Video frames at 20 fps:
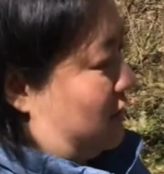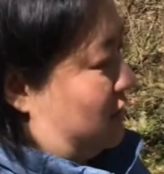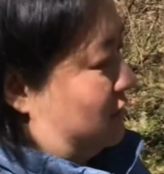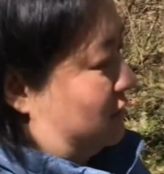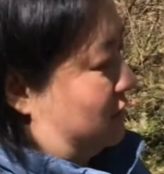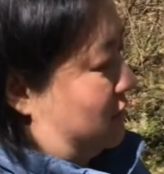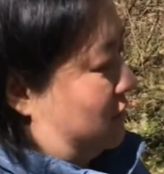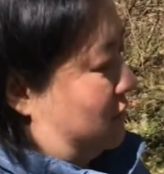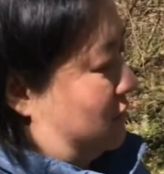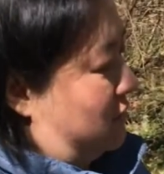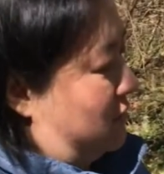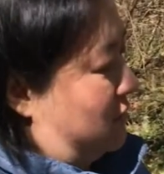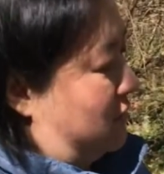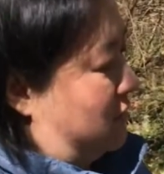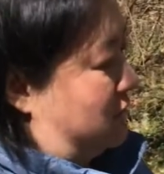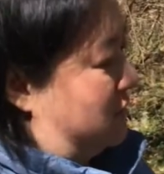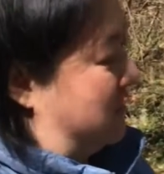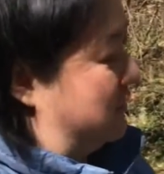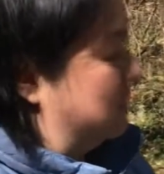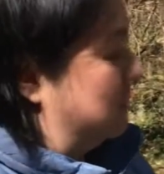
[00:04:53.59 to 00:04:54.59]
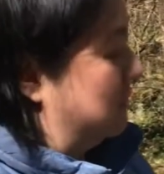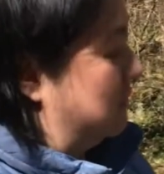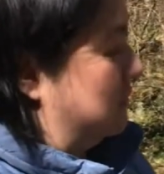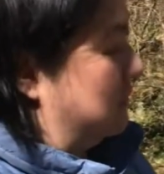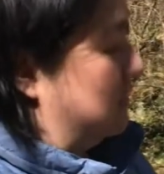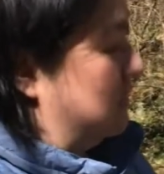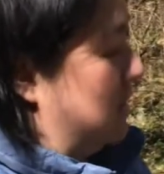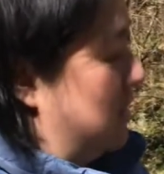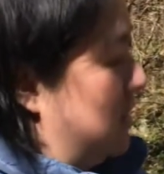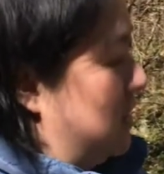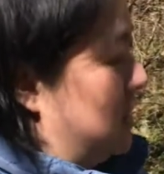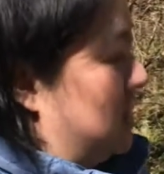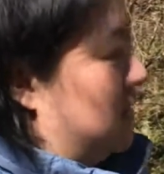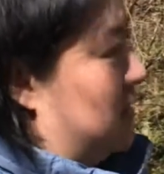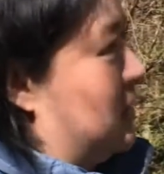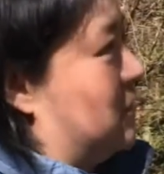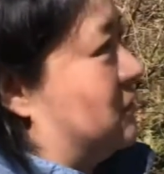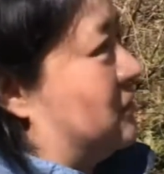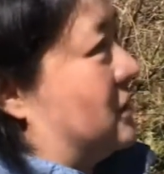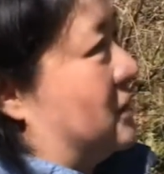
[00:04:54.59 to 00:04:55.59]
So it's just
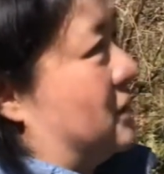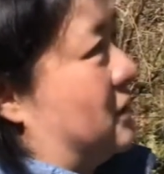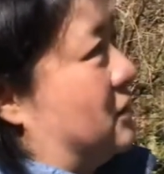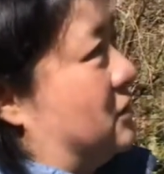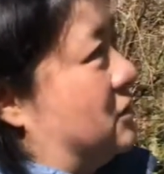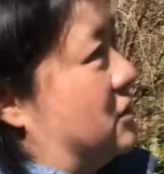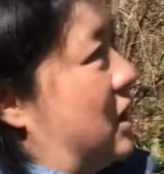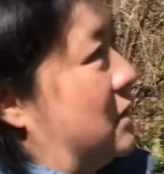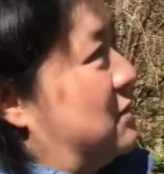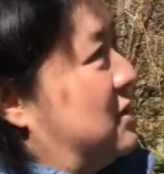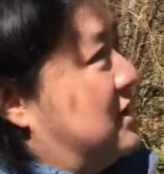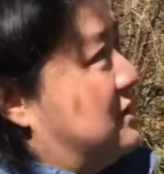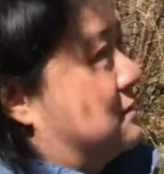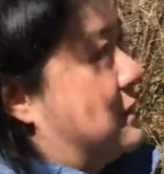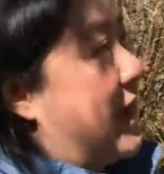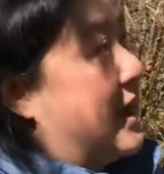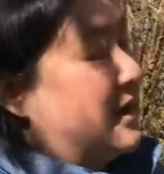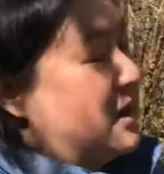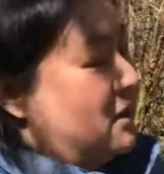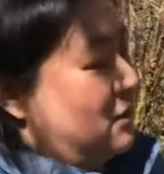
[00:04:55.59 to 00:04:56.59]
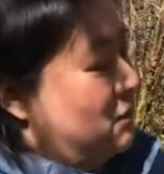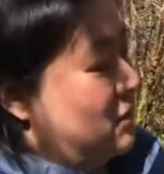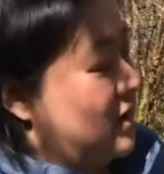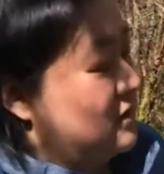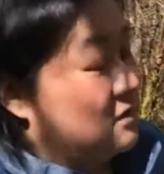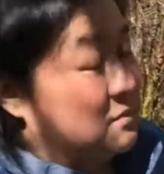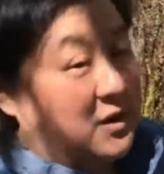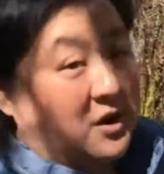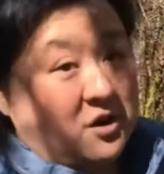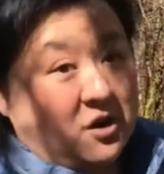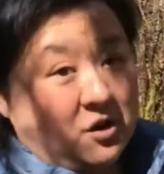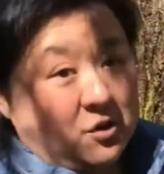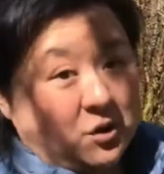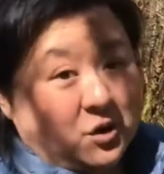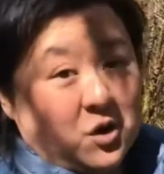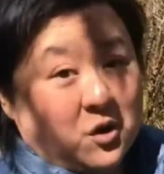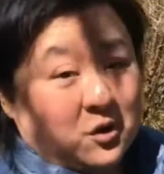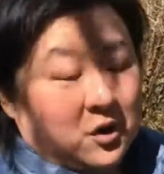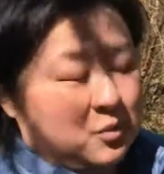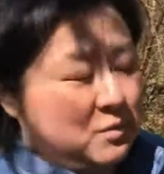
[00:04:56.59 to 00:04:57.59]
There's a Japanese pancake recipe called
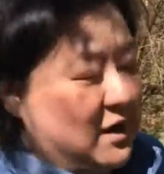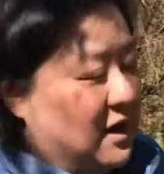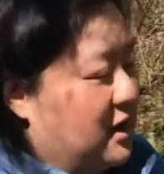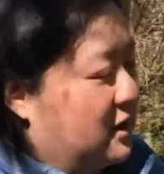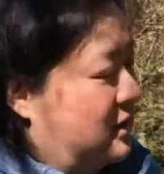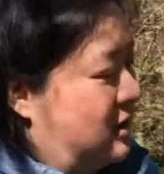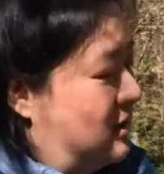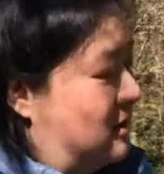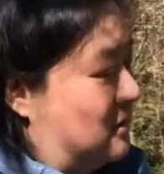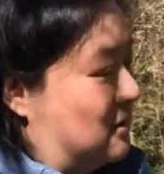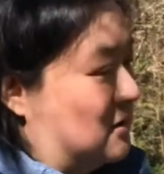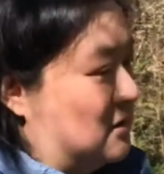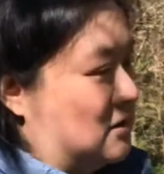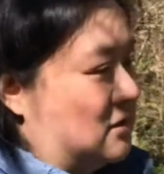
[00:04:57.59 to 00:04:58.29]
konomiyaki.